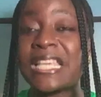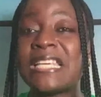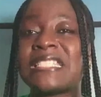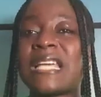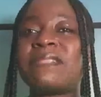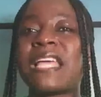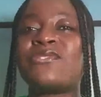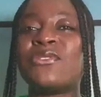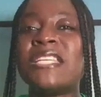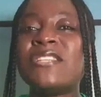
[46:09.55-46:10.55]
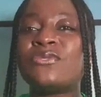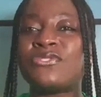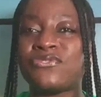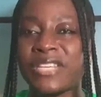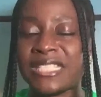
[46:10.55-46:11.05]
Sometimes you need to
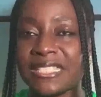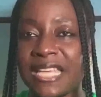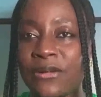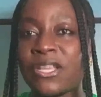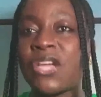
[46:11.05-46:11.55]
stretch it out.